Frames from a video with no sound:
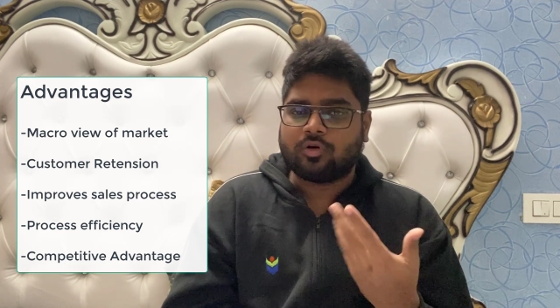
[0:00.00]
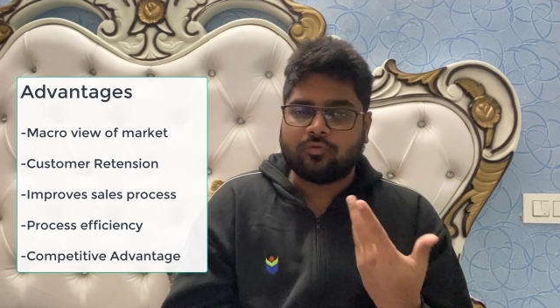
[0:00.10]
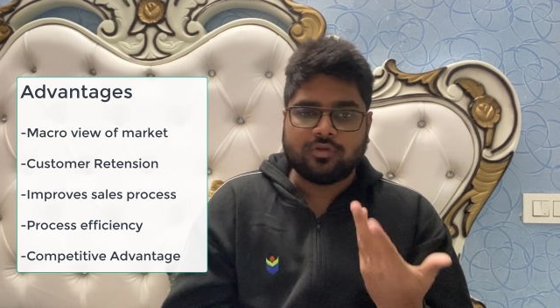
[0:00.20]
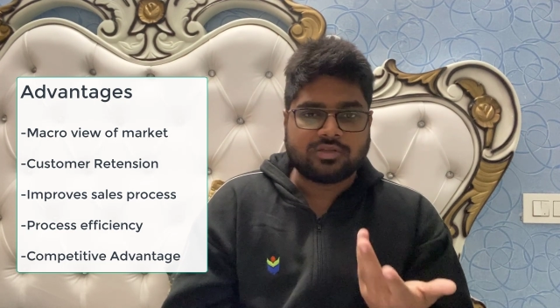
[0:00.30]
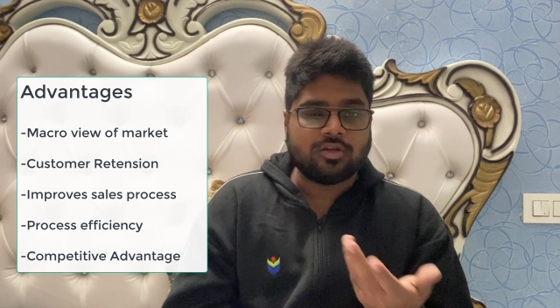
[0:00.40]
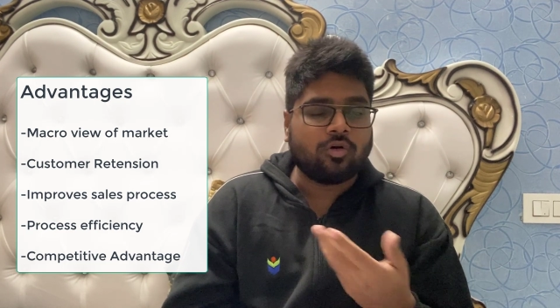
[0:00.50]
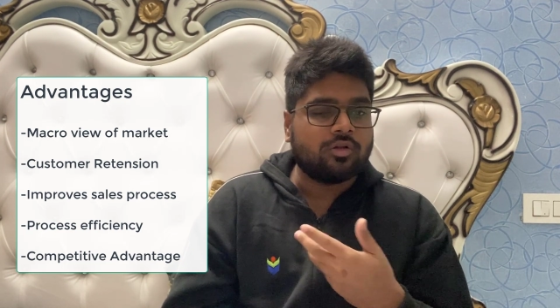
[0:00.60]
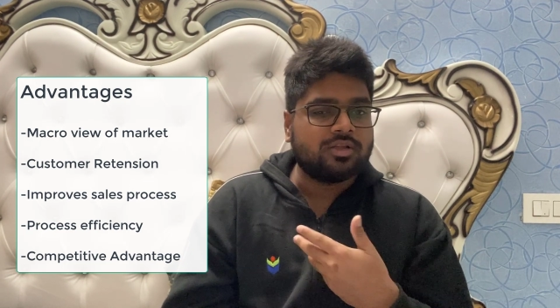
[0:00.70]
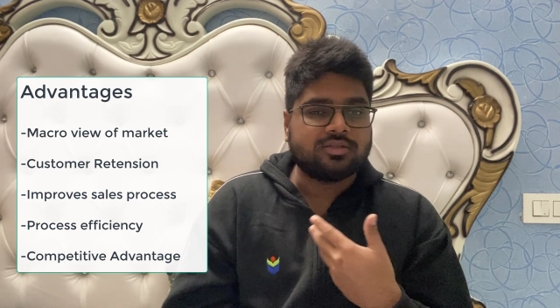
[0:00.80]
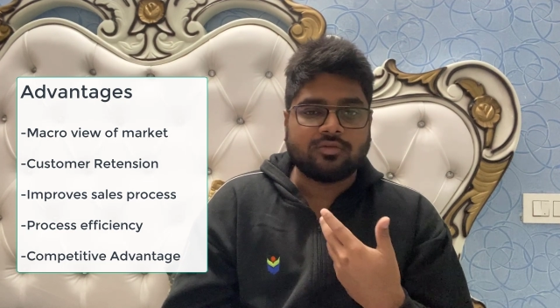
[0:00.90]
Obviously all
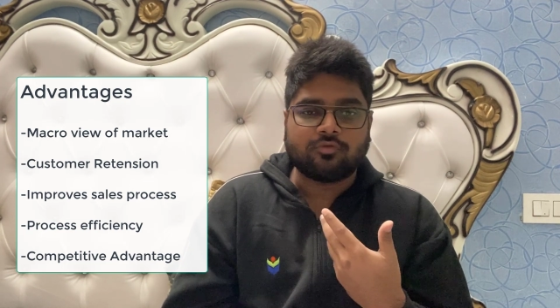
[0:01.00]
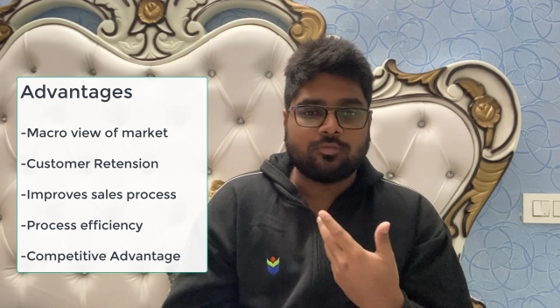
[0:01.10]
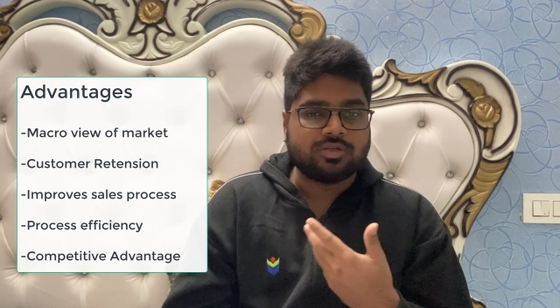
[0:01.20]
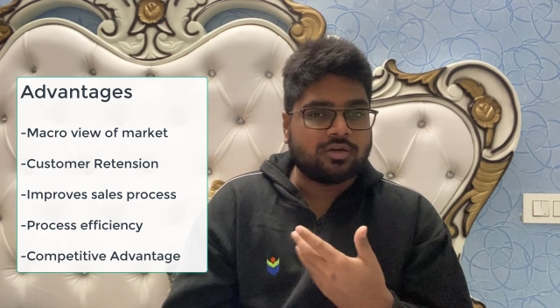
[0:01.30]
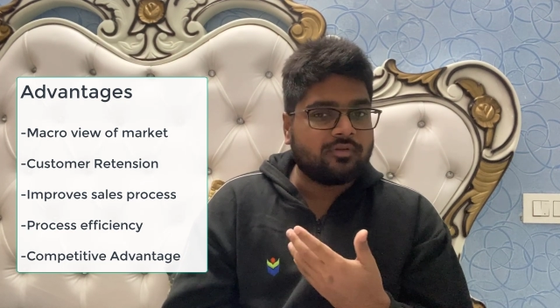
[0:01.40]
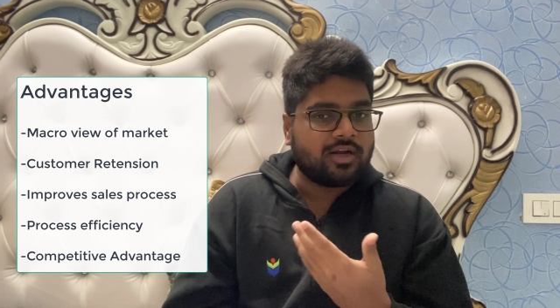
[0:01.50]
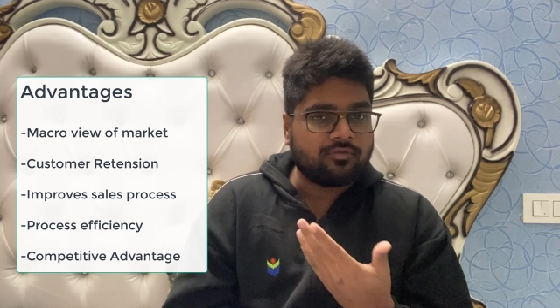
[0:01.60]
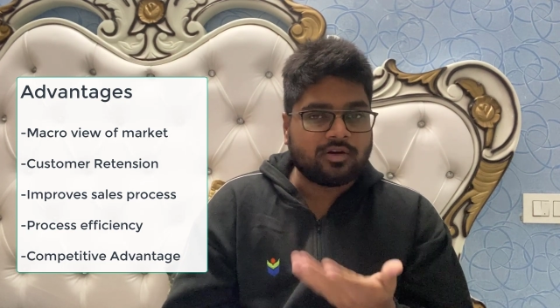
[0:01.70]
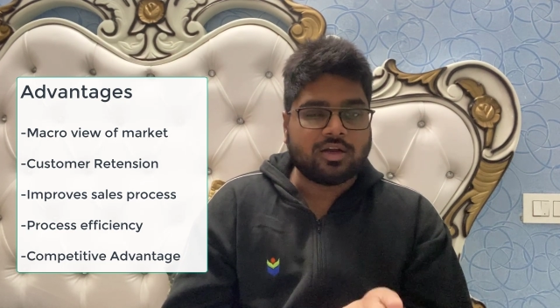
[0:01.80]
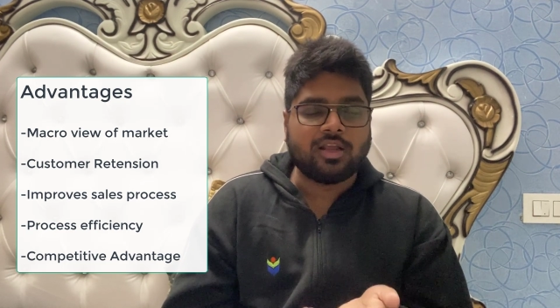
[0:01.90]
this information will
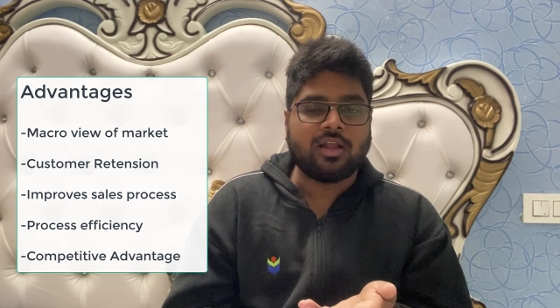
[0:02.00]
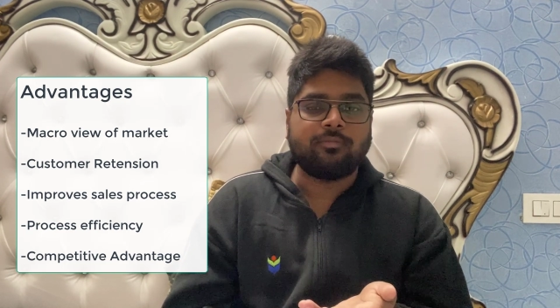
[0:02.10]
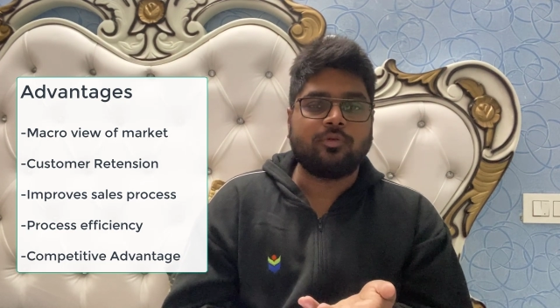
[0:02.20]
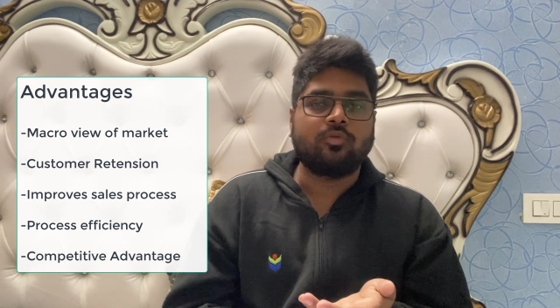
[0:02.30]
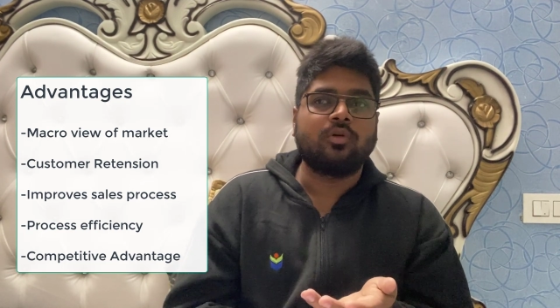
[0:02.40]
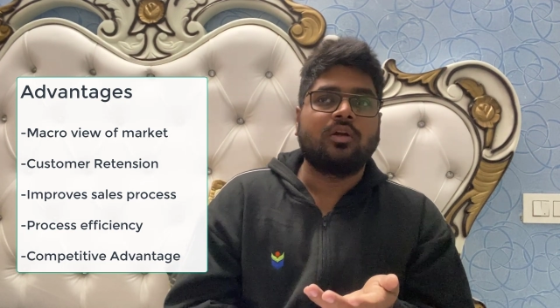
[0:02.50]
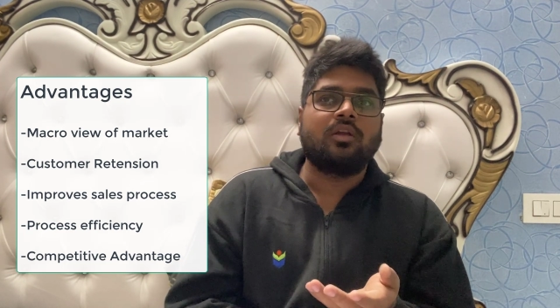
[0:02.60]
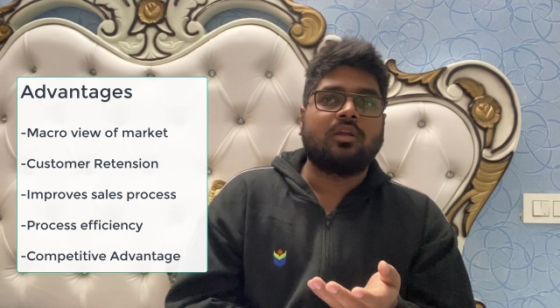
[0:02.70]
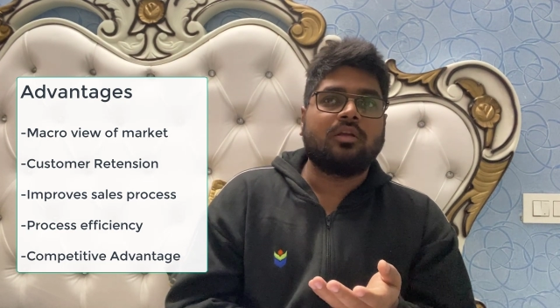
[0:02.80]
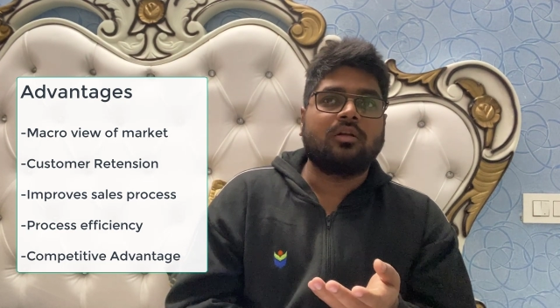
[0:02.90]
definitely help you
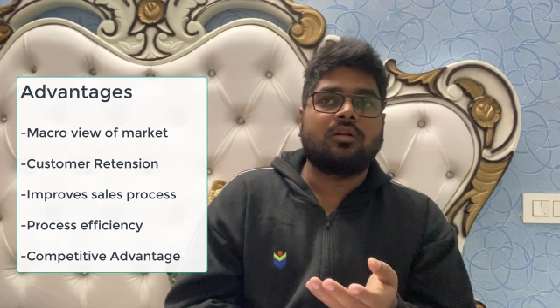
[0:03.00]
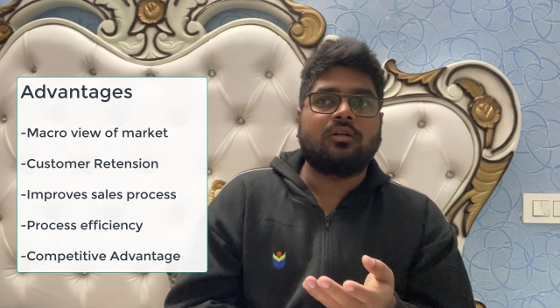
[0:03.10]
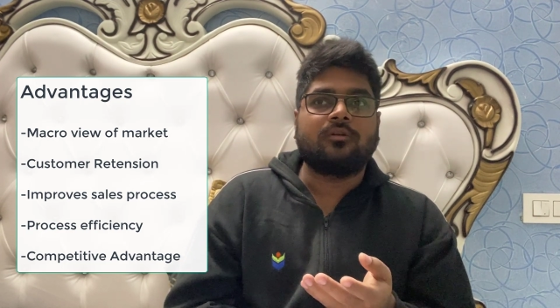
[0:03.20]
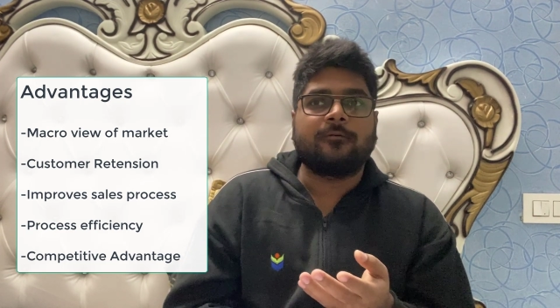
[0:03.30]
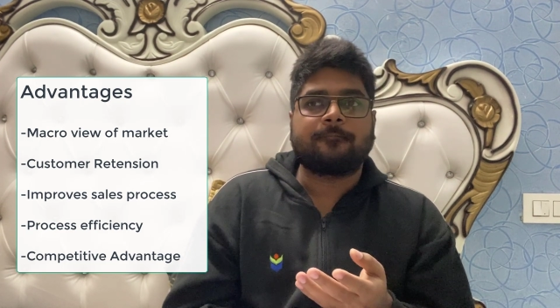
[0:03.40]
in